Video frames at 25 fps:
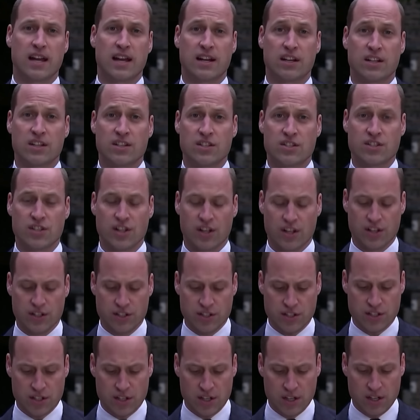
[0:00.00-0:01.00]
a guiding
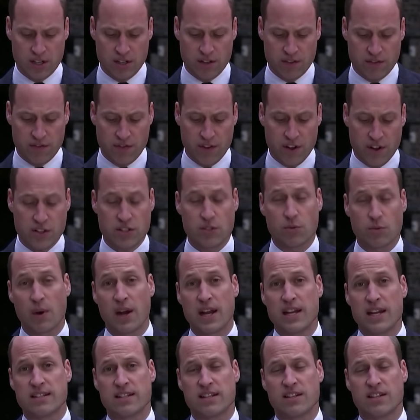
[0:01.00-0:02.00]
light through the
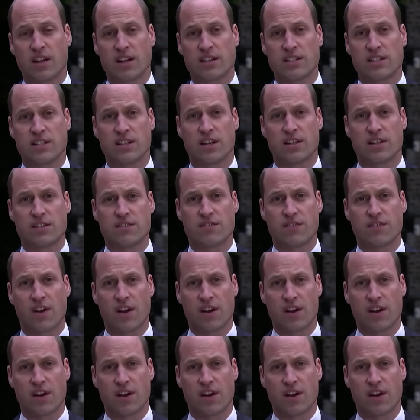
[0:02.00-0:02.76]
darkness of mourning.